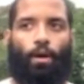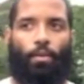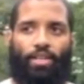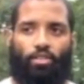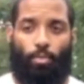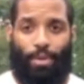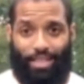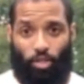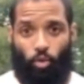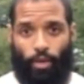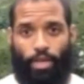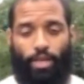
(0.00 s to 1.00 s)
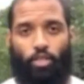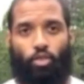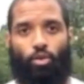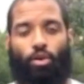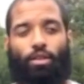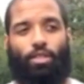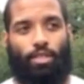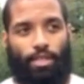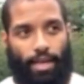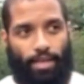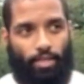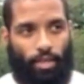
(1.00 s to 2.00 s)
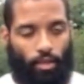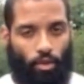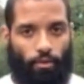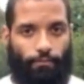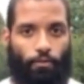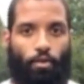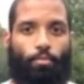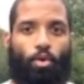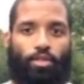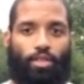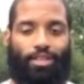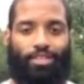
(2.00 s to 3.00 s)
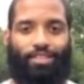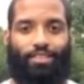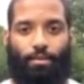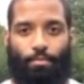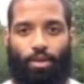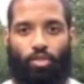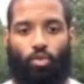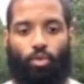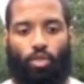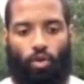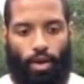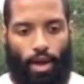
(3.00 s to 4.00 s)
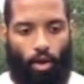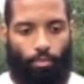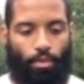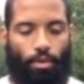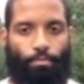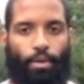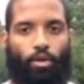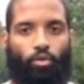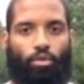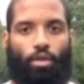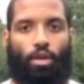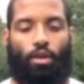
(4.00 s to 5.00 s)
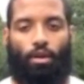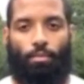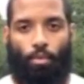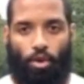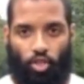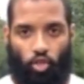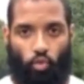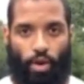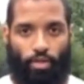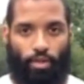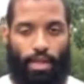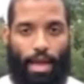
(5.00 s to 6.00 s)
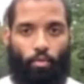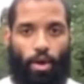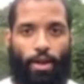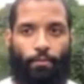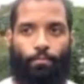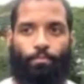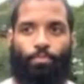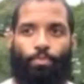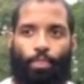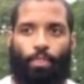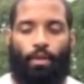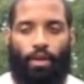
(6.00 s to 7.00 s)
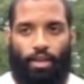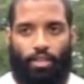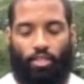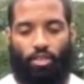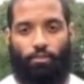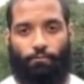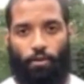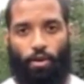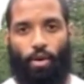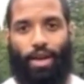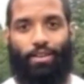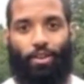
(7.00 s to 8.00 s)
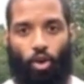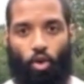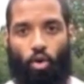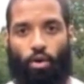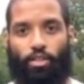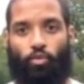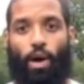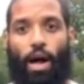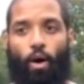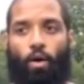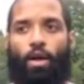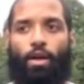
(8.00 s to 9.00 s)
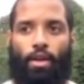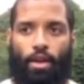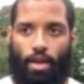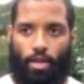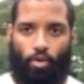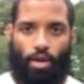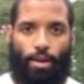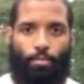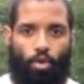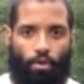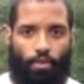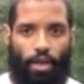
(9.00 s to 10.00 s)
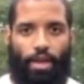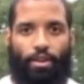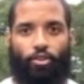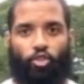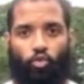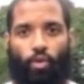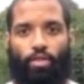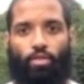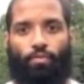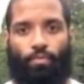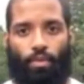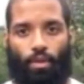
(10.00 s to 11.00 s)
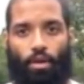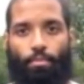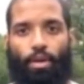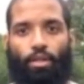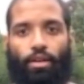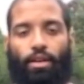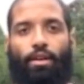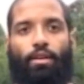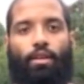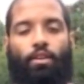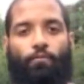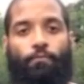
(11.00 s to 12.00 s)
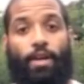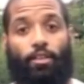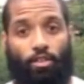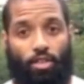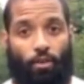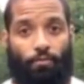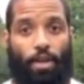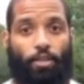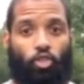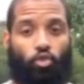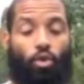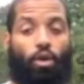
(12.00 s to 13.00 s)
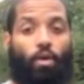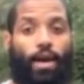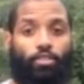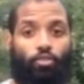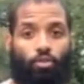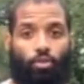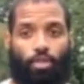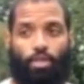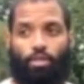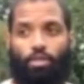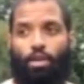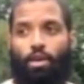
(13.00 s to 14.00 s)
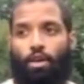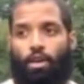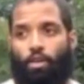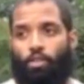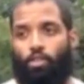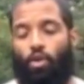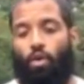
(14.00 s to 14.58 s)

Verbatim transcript: All right, so by doing this, you're going to, just like I said, you're going to feel more tension in the muscle. It's going to help you to build more strength that way. And it's good for your inner core as well. And you'll get more of an inner strength ability. And you'll find yourself getting stronger as you do this.